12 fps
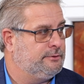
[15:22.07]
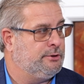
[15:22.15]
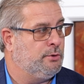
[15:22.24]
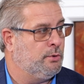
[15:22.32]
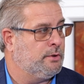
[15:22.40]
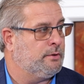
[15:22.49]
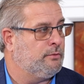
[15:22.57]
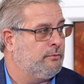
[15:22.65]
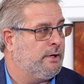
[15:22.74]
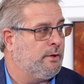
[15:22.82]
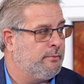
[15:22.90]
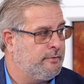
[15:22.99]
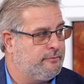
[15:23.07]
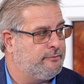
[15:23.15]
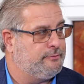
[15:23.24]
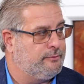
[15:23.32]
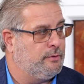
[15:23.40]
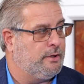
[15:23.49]
your realm of
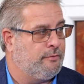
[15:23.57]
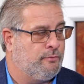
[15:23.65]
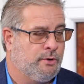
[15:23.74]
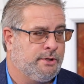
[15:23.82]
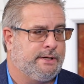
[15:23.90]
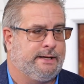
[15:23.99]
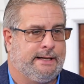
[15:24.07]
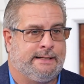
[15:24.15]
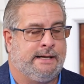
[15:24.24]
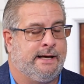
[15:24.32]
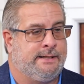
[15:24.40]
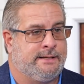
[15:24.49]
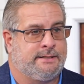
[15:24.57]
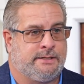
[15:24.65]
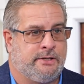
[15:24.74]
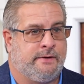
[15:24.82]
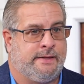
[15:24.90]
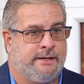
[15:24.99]
work, not
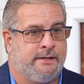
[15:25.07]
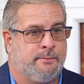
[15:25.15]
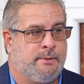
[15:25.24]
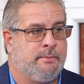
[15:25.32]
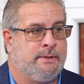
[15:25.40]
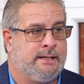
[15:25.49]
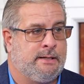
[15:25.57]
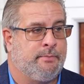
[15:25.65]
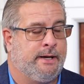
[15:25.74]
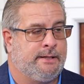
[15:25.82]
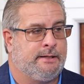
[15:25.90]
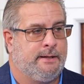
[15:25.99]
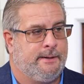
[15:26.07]
necessarily that of the PPD, but